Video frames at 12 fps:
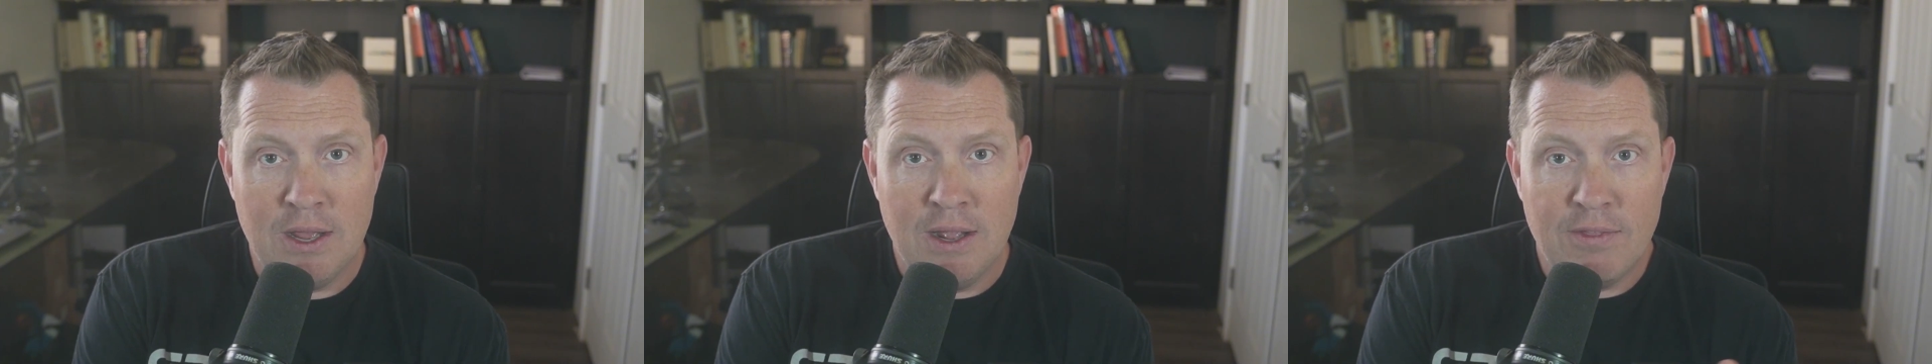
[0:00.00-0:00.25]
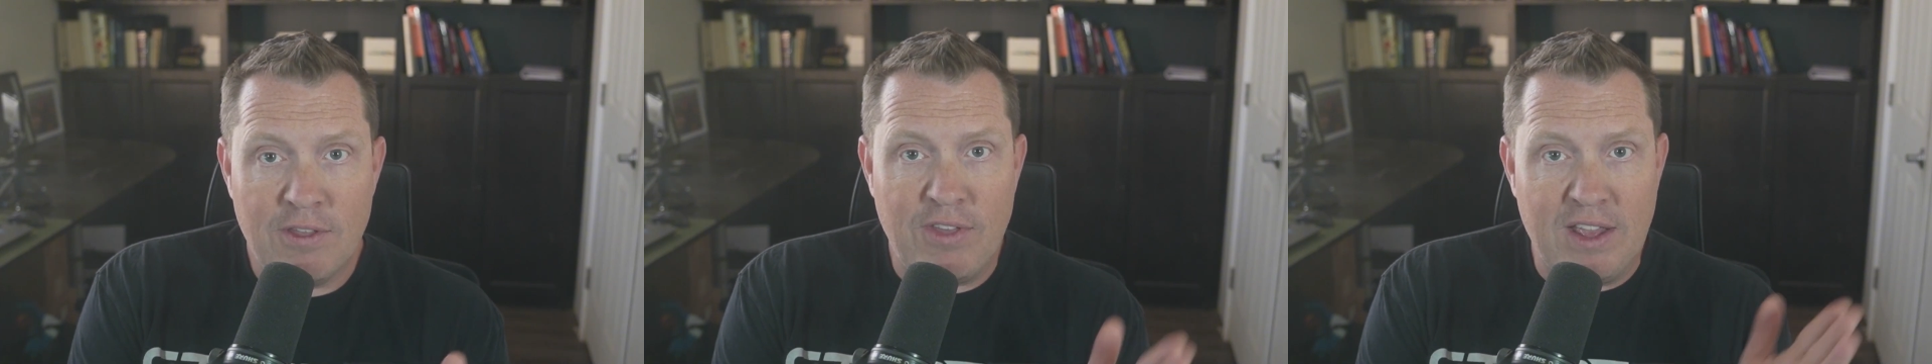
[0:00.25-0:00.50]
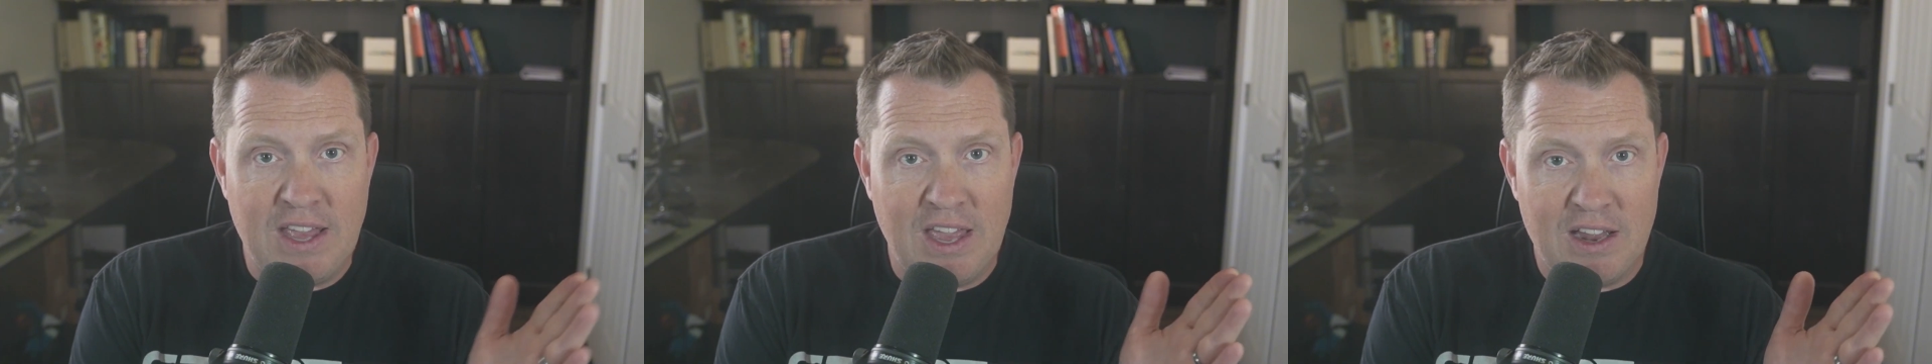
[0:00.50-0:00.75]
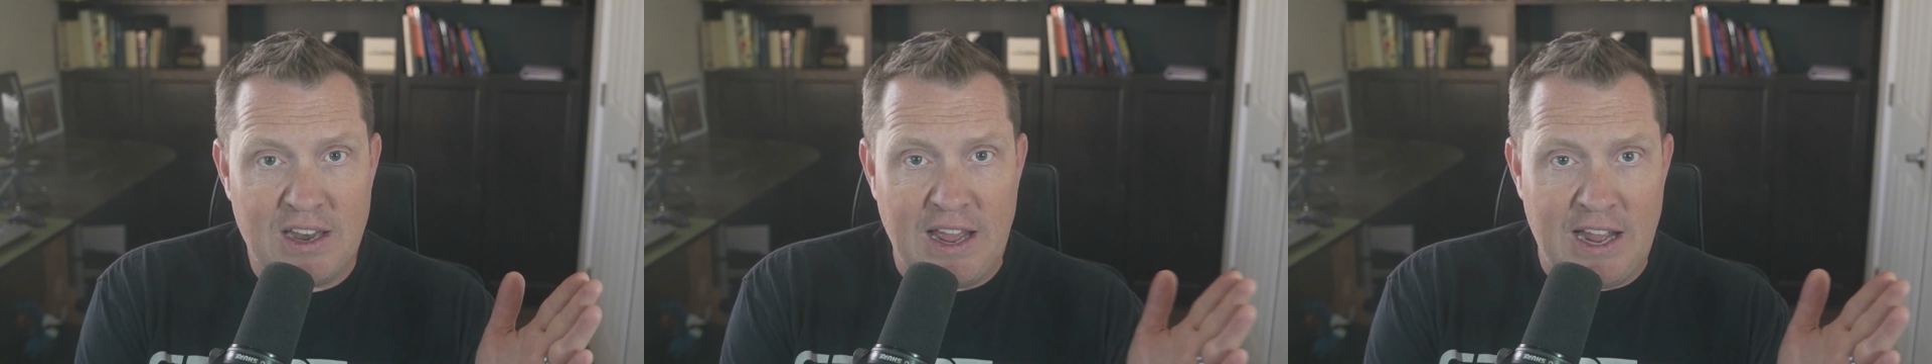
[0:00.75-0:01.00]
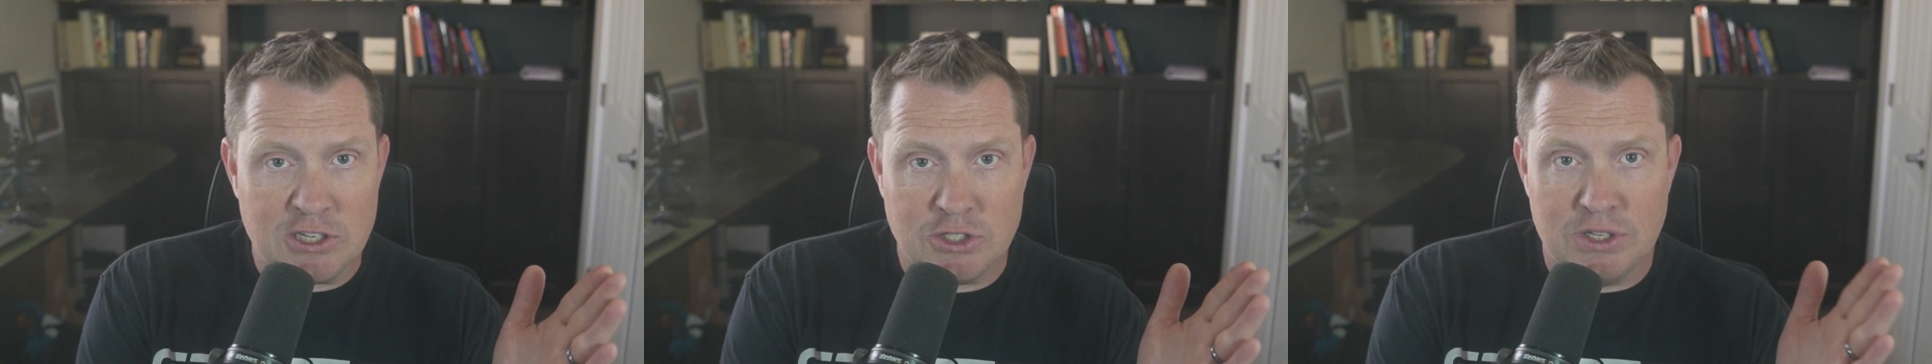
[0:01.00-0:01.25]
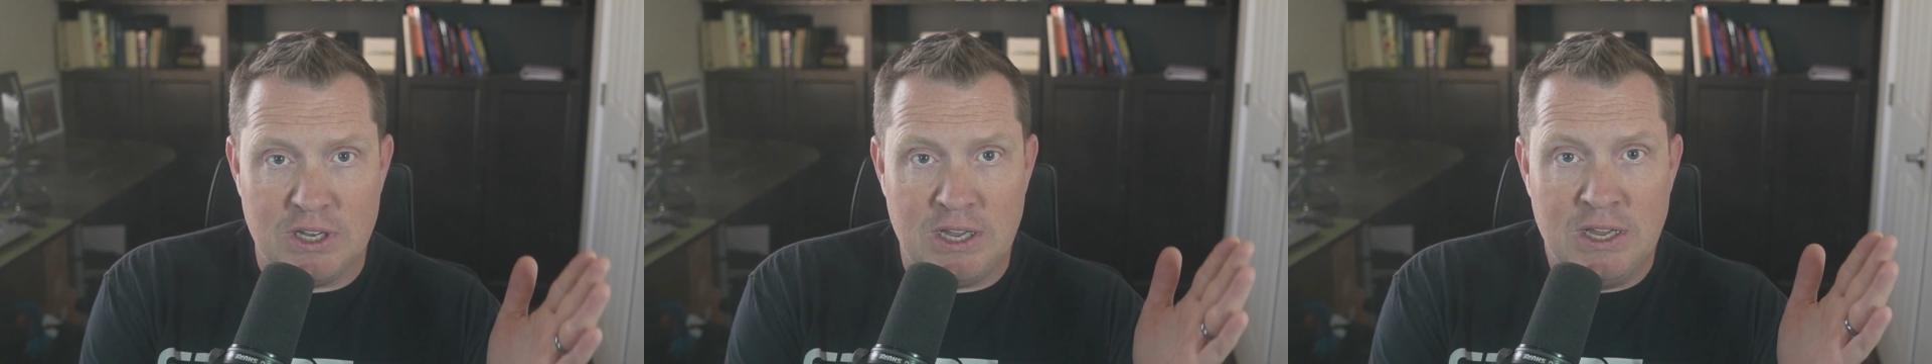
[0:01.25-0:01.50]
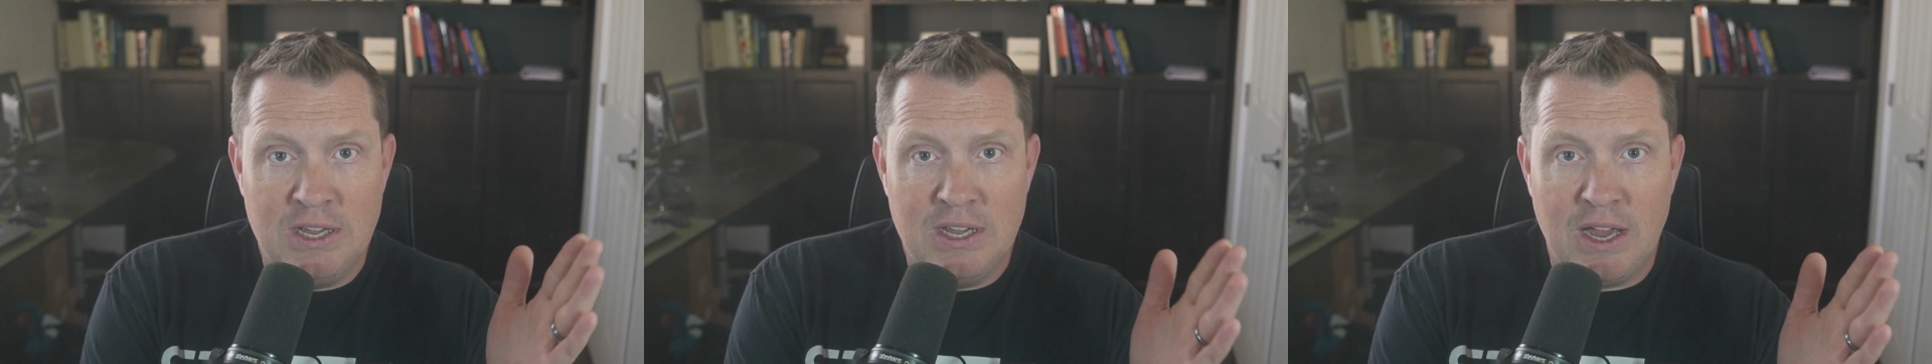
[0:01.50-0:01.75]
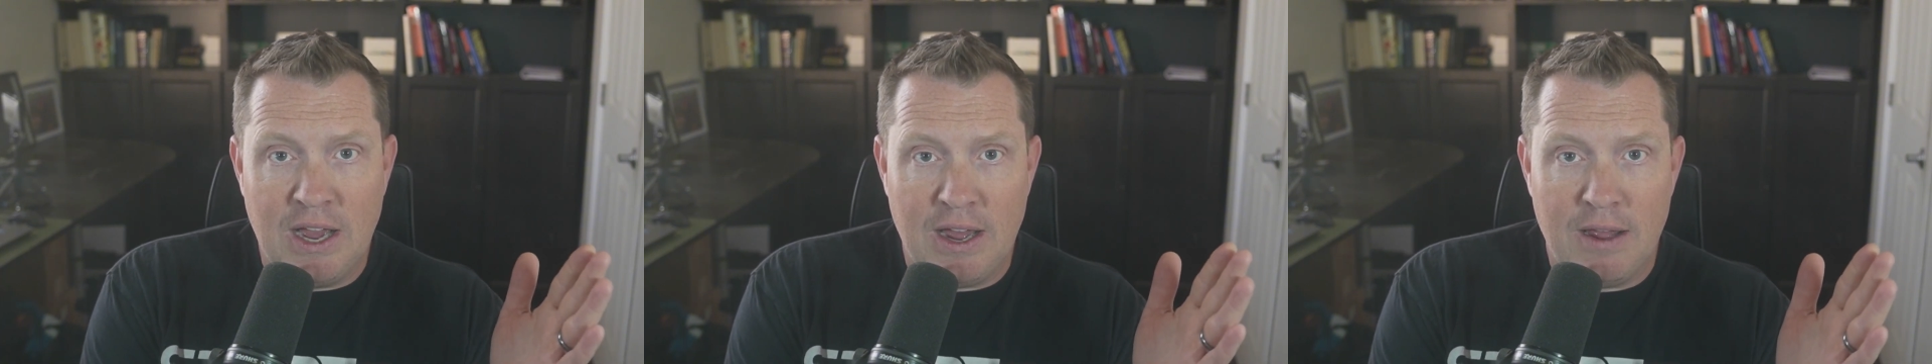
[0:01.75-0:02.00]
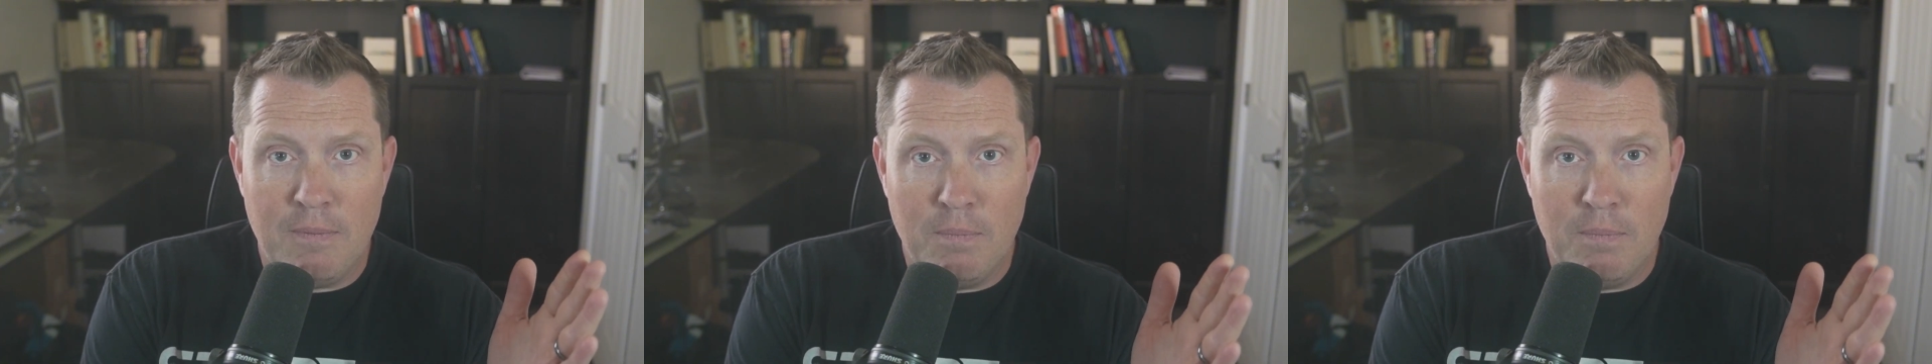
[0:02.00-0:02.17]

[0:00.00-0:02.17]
that they can't actually, uh,